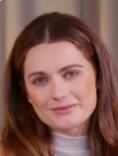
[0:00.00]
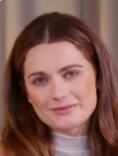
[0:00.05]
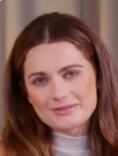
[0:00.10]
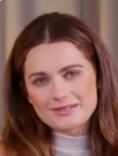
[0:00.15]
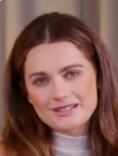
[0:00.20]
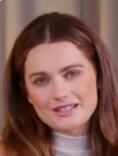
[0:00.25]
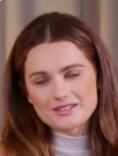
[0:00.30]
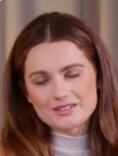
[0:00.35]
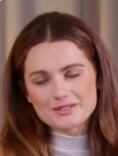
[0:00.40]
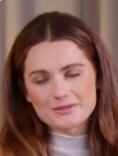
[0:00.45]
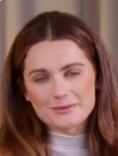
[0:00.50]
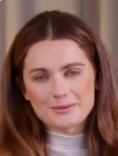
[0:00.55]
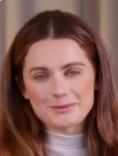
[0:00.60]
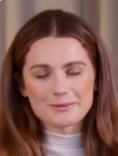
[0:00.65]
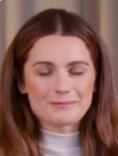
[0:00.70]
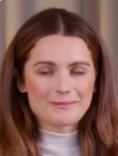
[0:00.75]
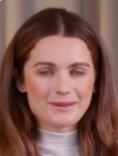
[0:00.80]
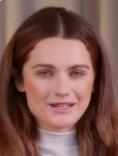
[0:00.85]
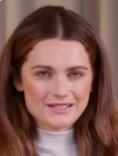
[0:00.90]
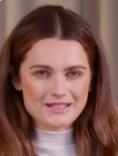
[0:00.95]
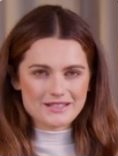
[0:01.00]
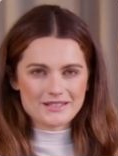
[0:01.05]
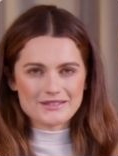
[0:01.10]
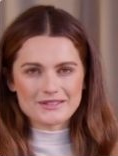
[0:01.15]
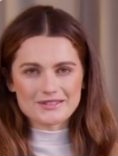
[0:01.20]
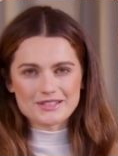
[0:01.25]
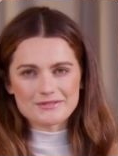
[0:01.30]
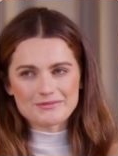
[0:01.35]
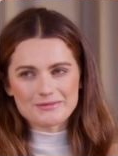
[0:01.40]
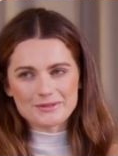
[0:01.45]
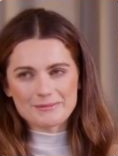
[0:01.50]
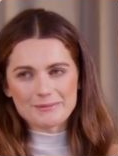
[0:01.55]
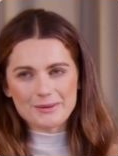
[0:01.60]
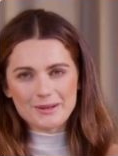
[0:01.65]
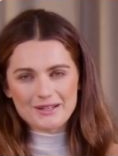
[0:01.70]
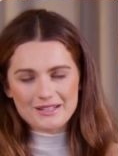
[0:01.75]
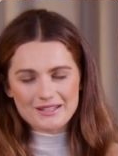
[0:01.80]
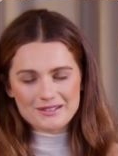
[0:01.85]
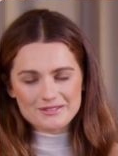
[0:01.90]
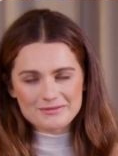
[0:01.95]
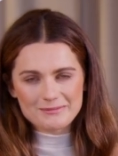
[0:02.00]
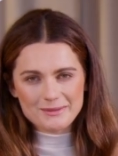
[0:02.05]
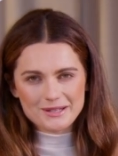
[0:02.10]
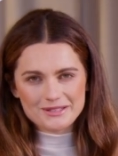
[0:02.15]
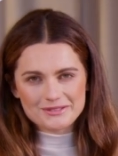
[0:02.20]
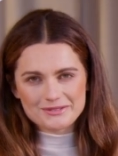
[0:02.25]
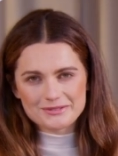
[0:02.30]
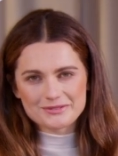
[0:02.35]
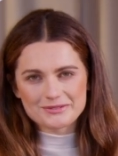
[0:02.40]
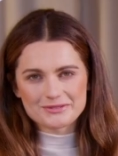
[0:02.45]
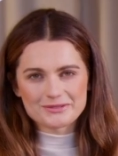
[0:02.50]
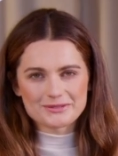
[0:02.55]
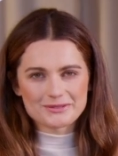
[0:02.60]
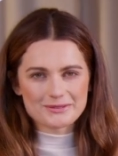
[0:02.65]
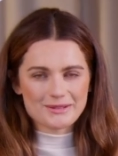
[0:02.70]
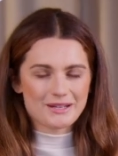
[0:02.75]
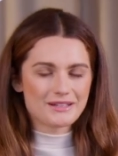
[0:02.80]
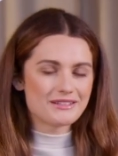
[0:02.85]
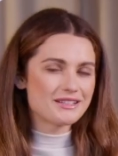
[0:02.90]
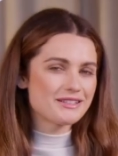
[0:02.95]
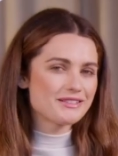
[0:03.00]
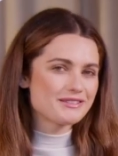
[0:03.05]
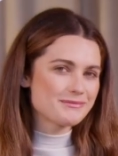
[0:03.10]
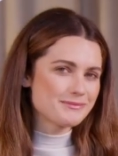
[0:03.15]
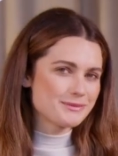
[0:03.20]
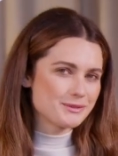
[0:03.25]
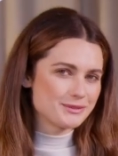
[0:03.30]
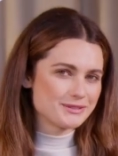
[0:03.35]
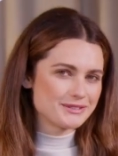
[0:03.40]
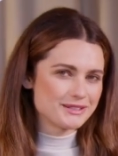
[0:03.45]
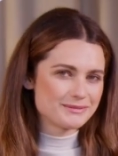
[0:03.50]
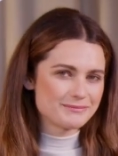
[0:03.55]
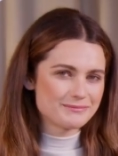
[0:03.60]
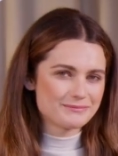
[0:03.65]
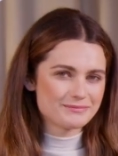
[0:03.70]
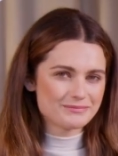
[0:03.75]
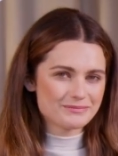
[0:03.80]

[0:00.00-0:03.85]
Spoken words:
Each goal may need a different parking spot. Let's explore them.